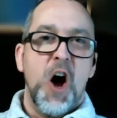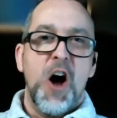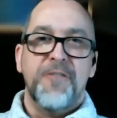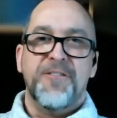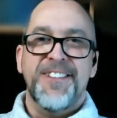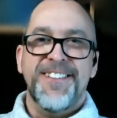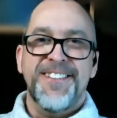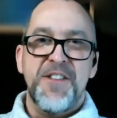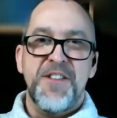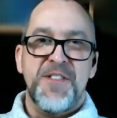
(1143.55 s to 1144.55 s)

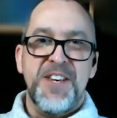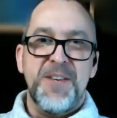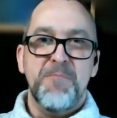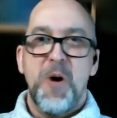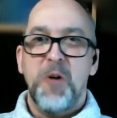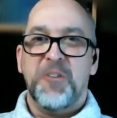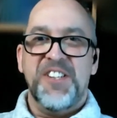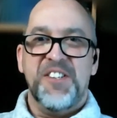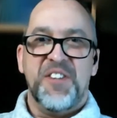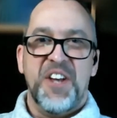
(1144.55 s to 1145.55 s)
often the
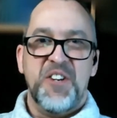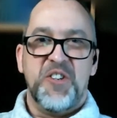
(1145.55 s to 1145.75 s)
multi-stage